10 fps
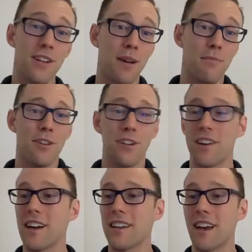I appreciate
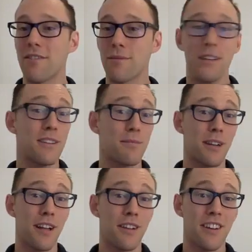you guys having me. It's been
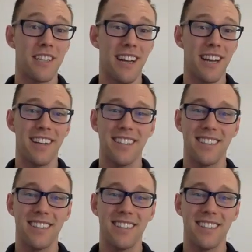a lot of fun today.